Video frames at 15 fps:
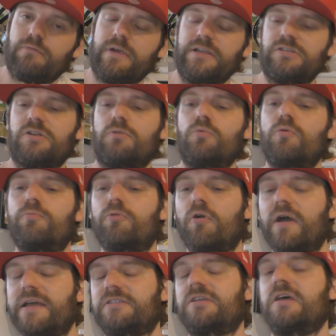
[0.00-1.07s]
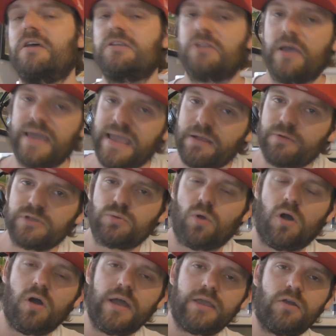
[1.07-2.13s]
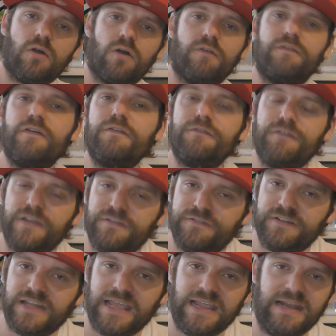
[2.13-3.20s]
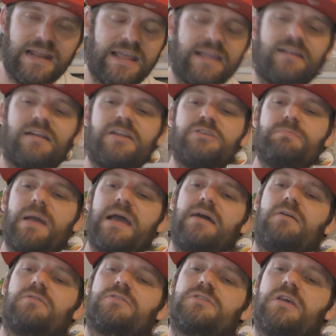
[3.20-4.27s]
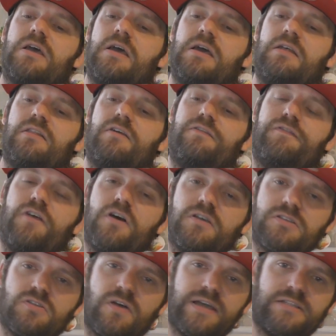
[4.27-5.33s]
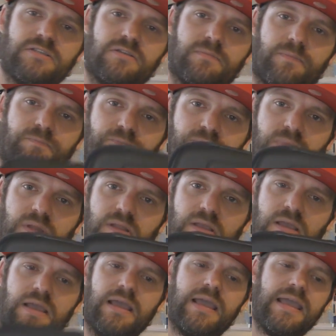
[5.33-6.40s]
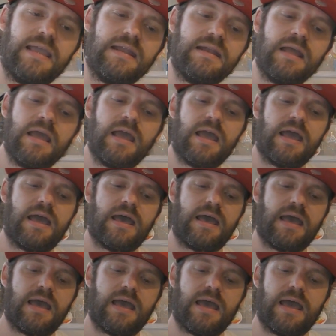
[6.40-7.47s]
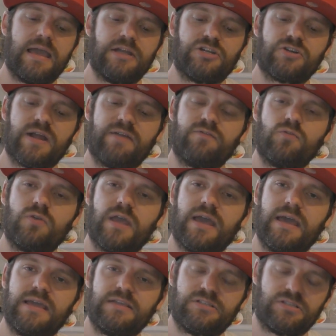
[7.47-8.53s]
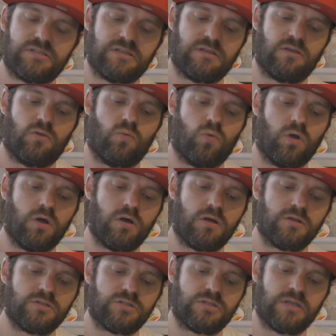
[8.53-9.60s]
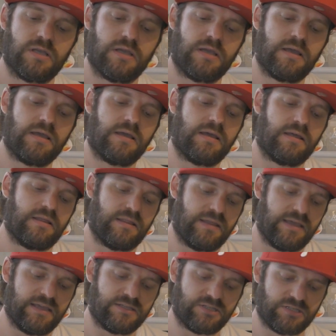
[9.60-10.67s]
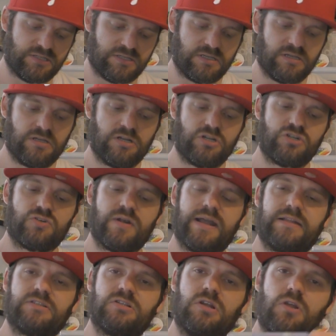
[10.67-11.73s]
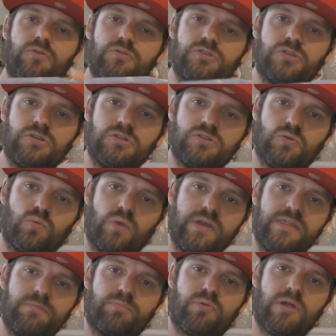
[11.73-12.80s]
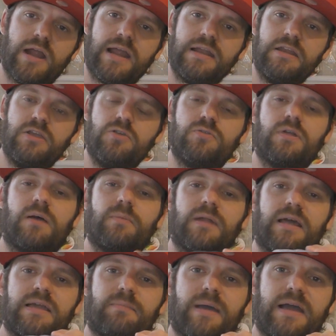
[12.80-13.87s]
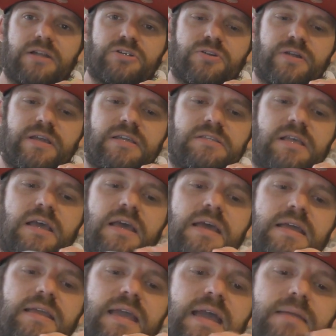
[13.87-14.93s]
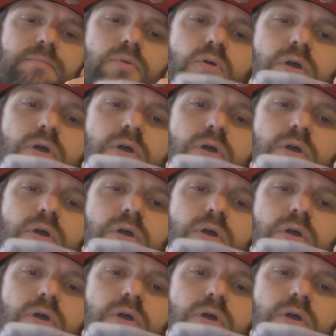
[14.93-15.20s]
reasonable price. So here is what I got for 15 English pounds. The first item in a travel case was this translucent with brand new AA batteries Game